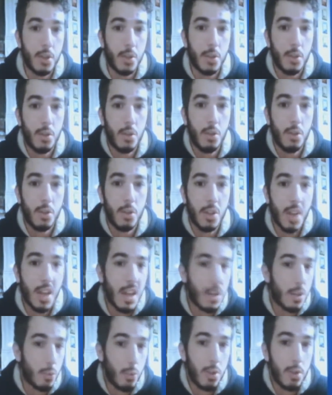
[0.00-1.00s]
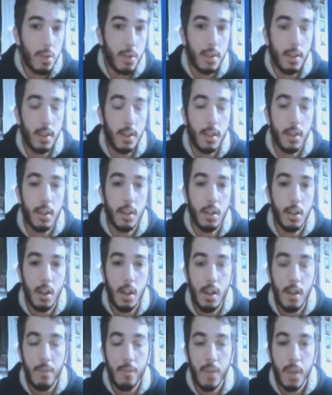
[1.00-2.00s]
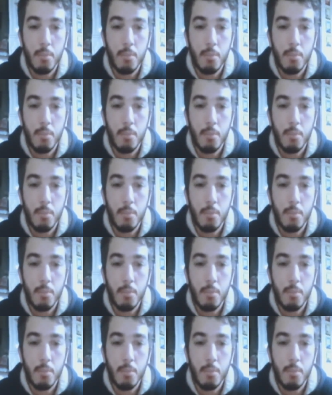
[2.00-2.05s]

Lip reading: So yes, we know it's illegal,